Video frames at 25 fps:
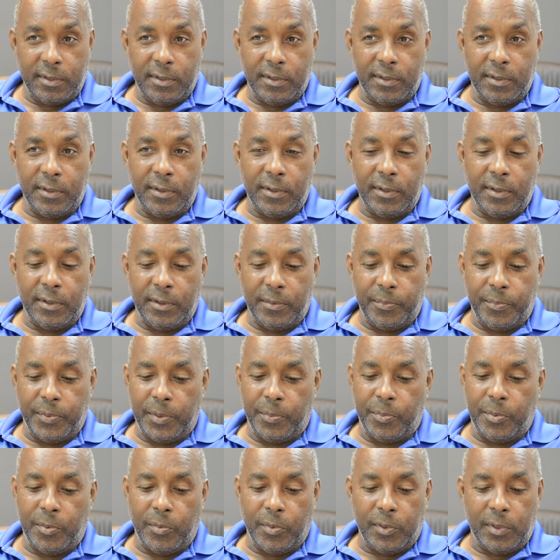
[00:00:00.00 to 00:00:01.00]
Our, our
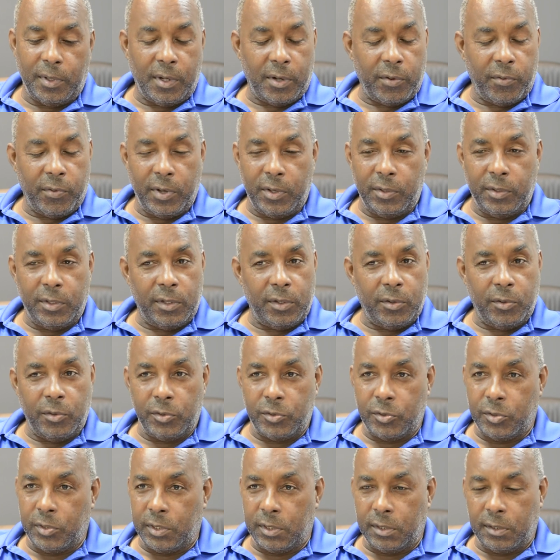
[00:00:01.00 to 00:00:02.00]
people were not great
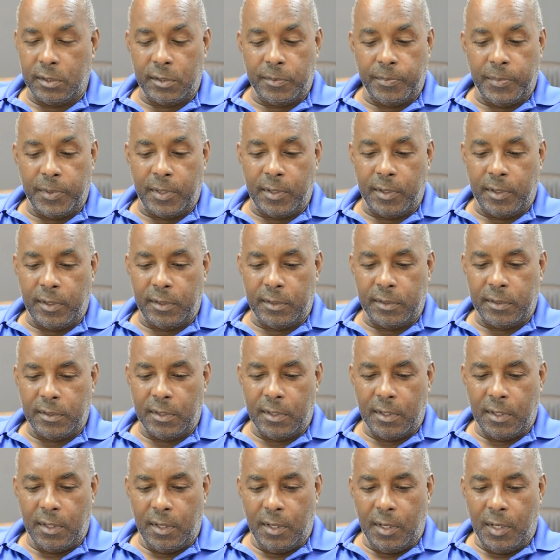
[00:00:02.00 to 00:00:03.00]
negotiators
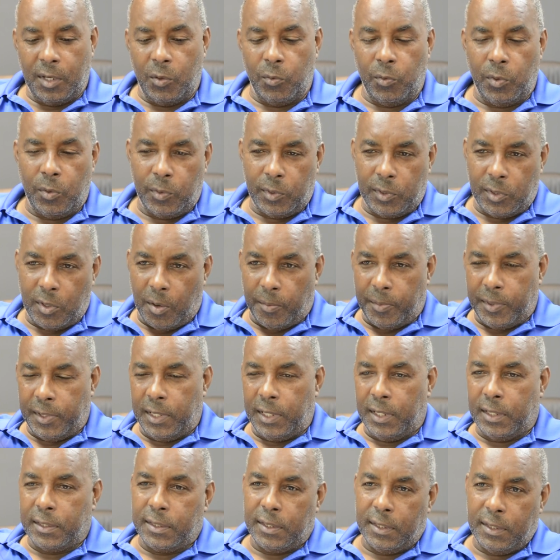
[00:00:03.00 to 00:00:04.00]
because we were
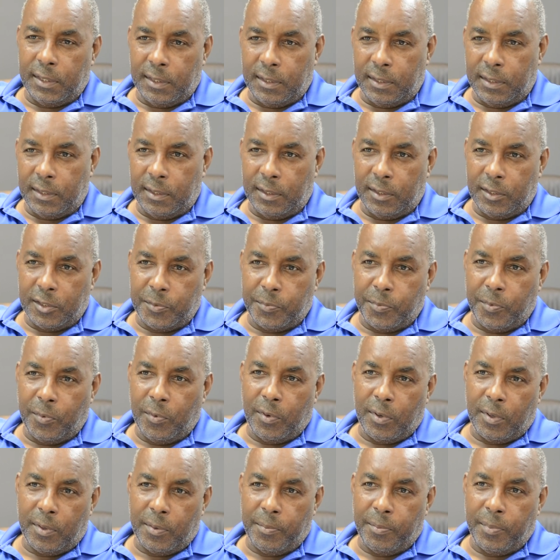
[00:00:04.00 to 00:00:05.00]
dominating the
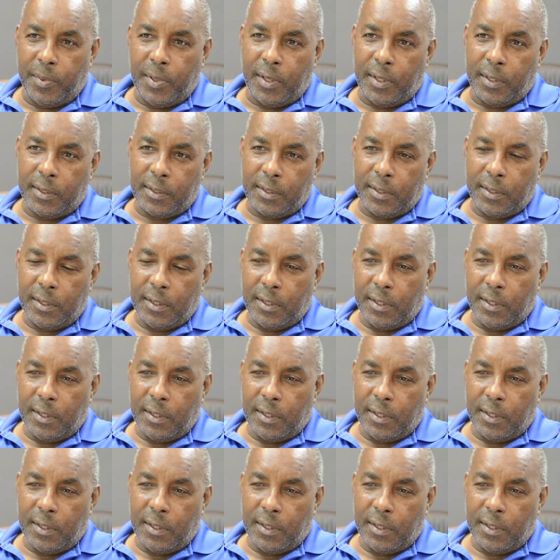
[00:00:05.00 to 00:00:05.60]
sport, but